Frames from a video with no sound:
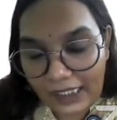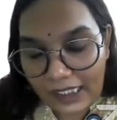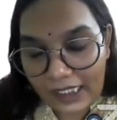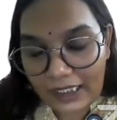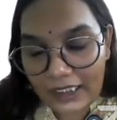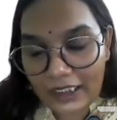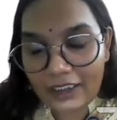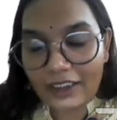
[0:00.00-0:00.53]

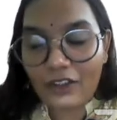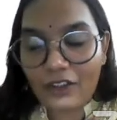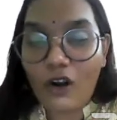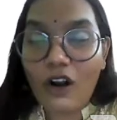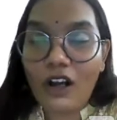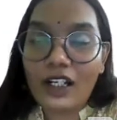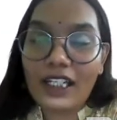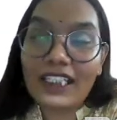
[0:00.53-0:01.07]
rights
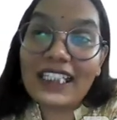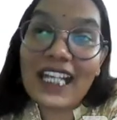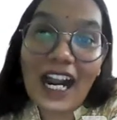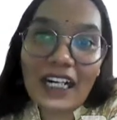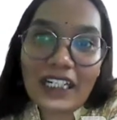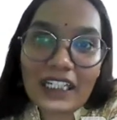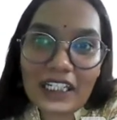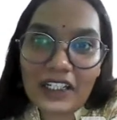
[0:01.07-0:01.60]
or any
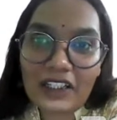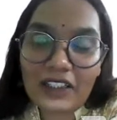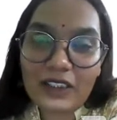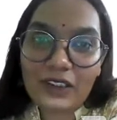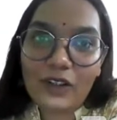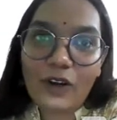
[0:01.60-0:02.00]
article,